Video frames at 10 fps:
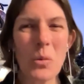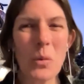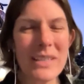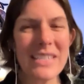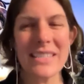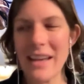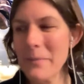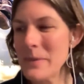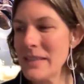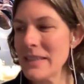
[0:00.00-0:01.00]
what
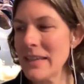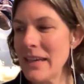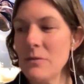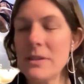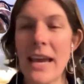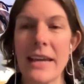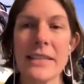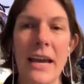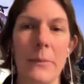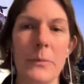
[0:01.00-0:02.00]
steps can you take
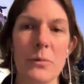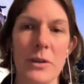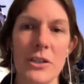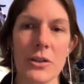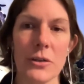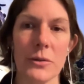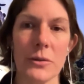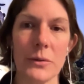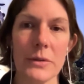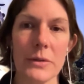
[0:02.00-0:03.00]
to help you reach your
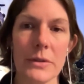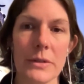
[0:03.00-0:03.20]
goals?